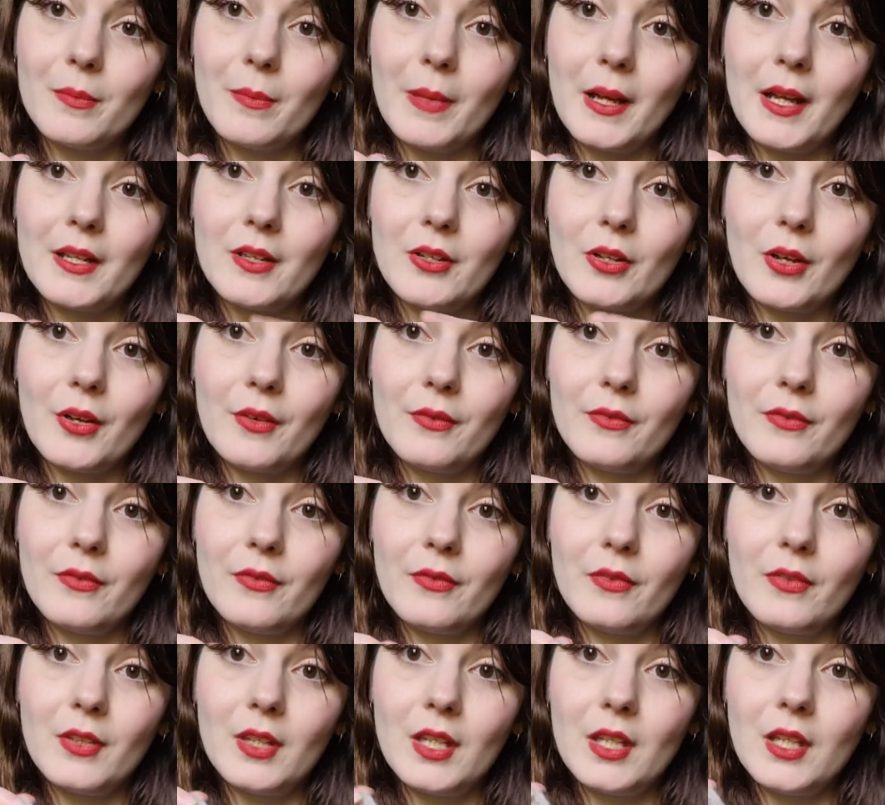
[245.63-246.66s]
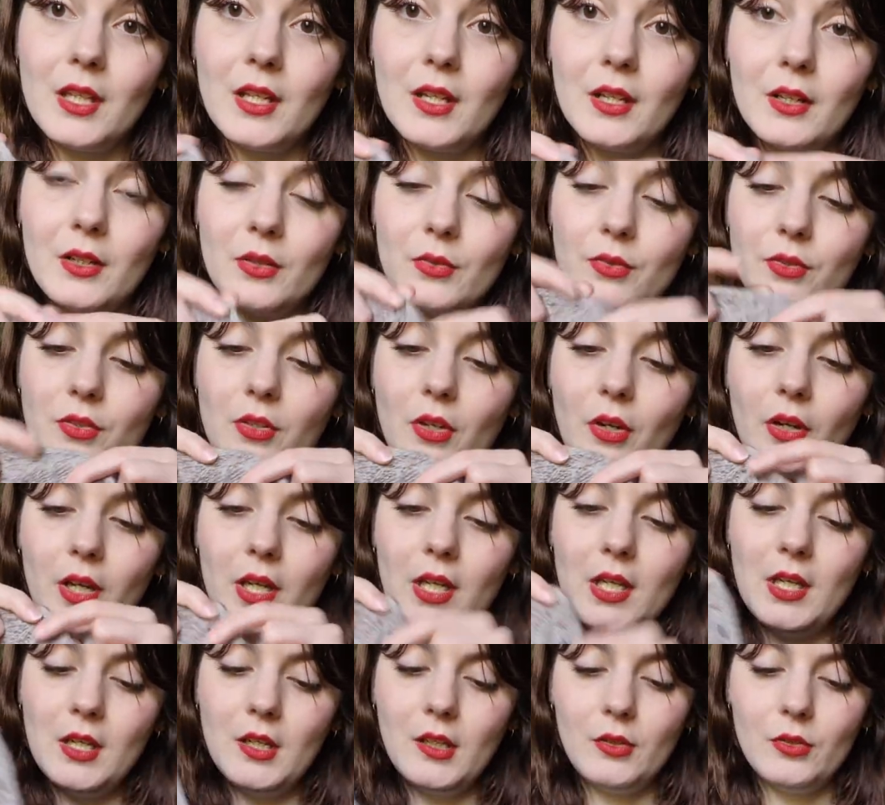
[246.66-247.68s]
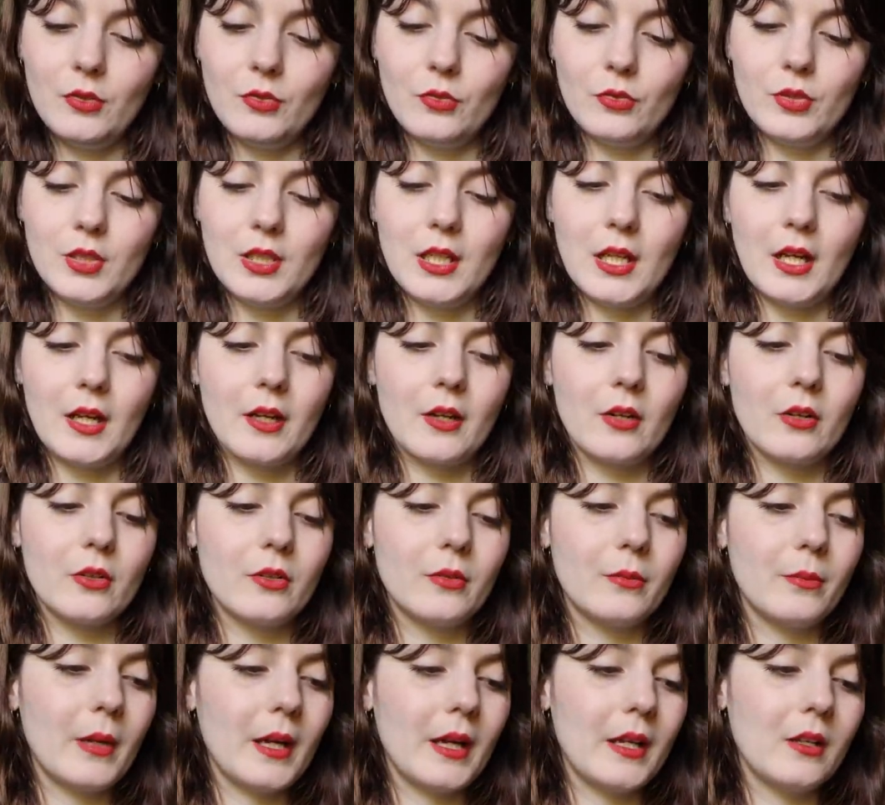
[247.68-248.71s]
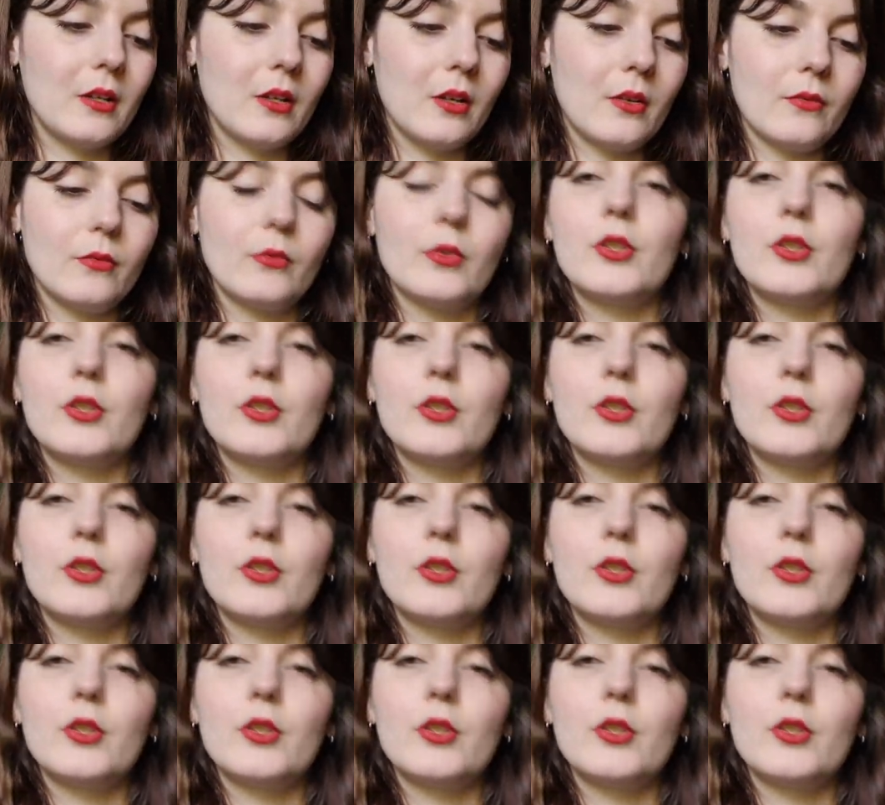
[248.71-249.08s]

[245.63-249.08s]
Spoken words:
bind off. Here, you start here, you do the I-cord bind off.